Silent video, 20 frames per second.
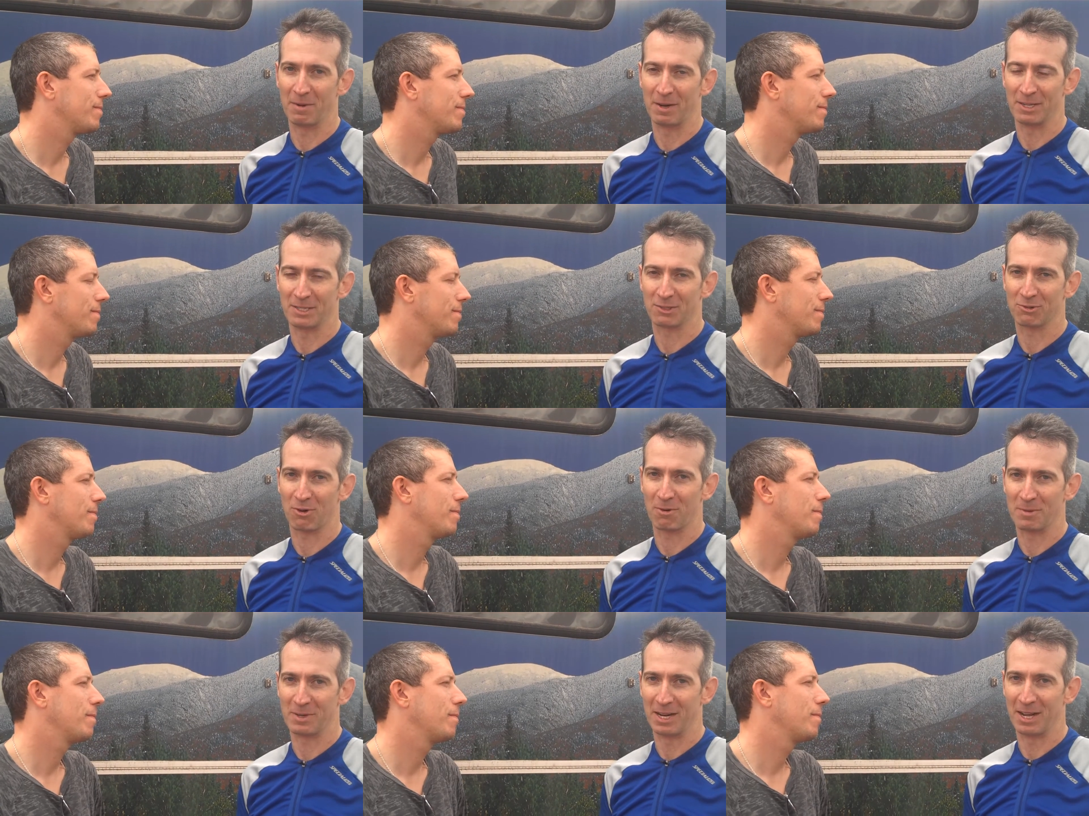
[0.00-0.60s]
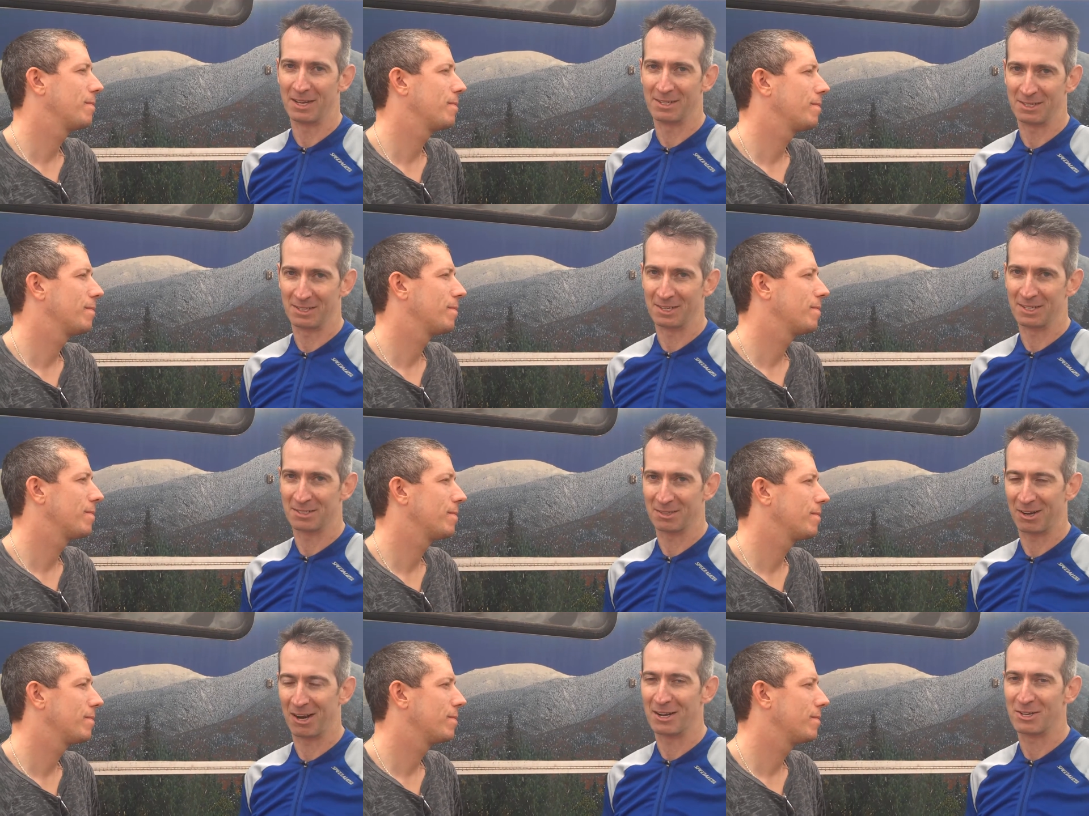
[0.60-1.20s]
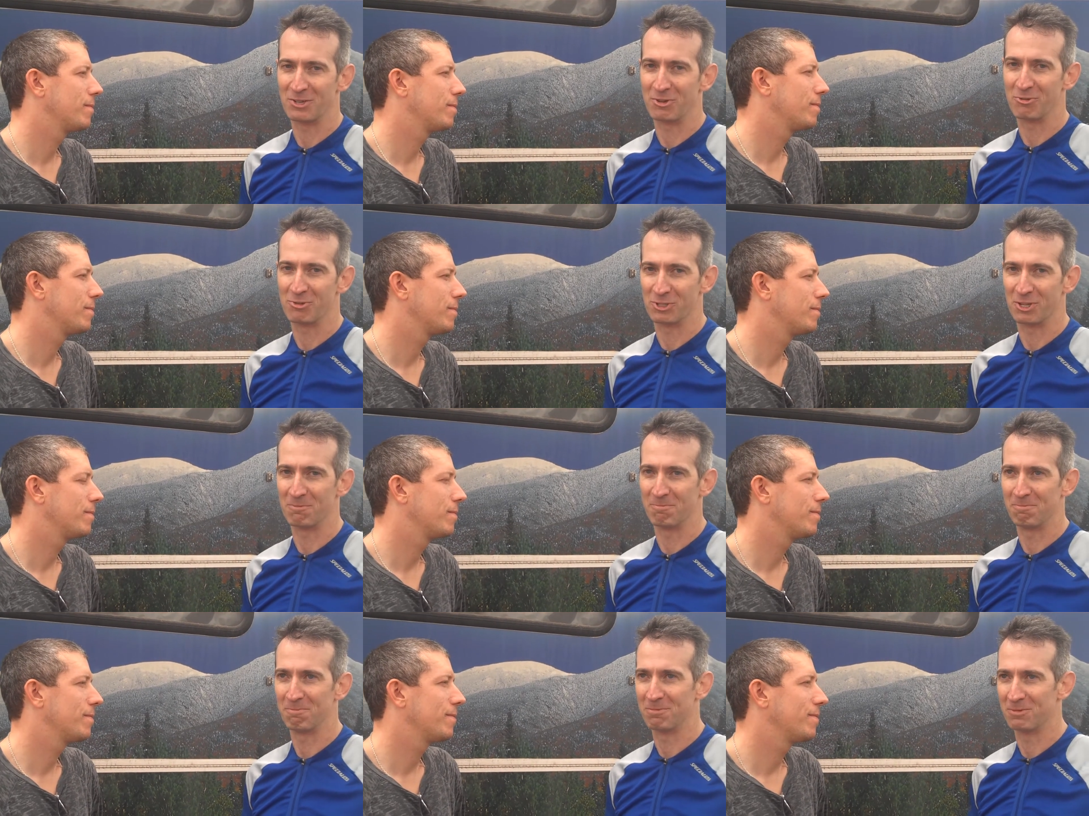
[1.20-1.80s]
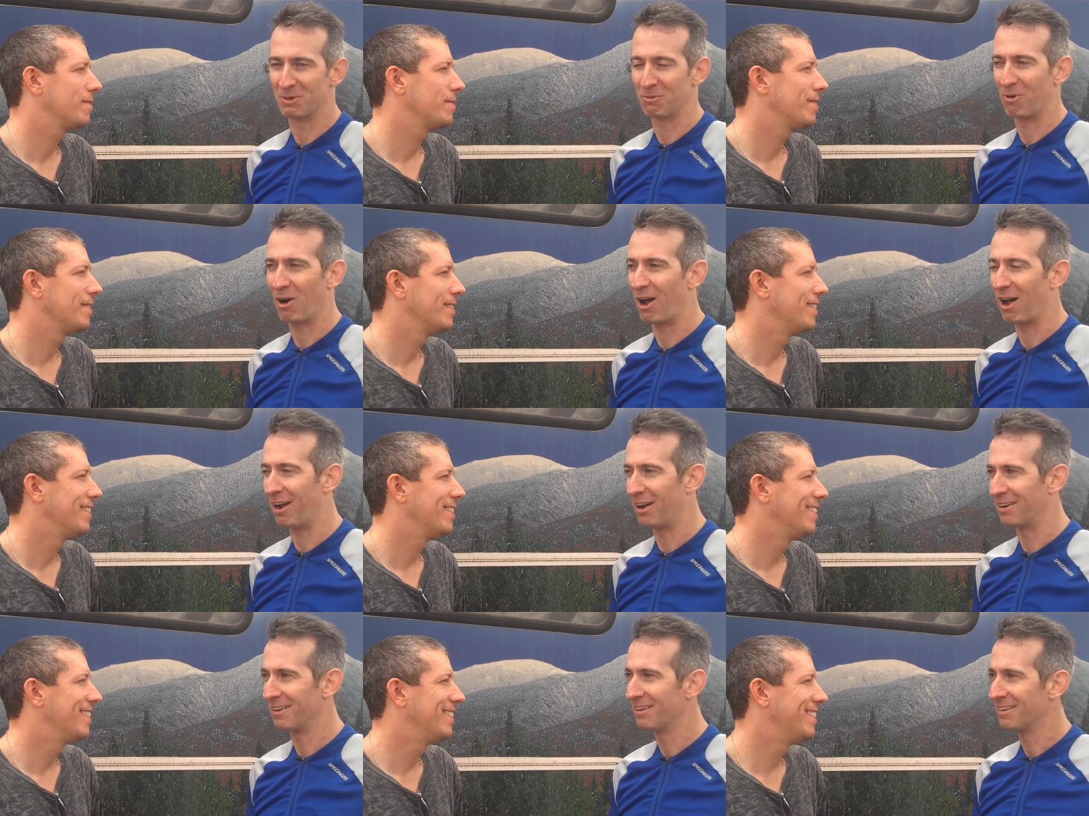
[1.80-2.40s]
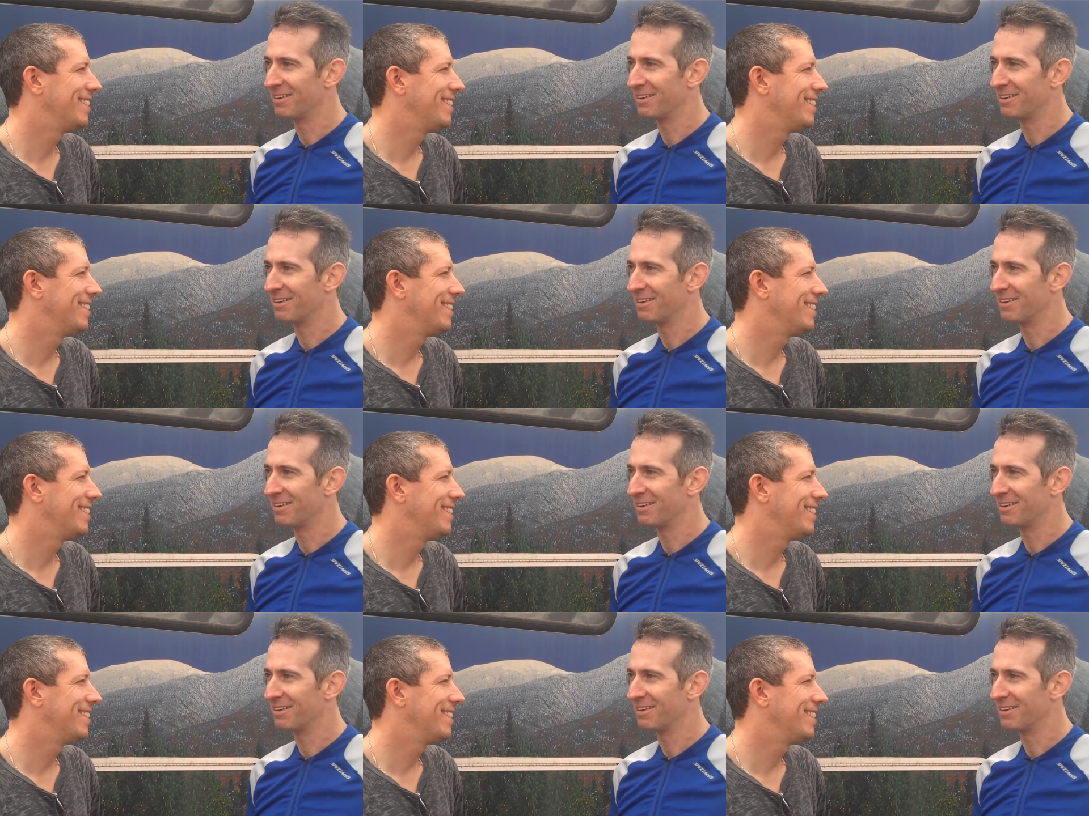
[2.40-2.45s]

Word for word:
Speaker 1: many stormy days, at least that I choose to ride.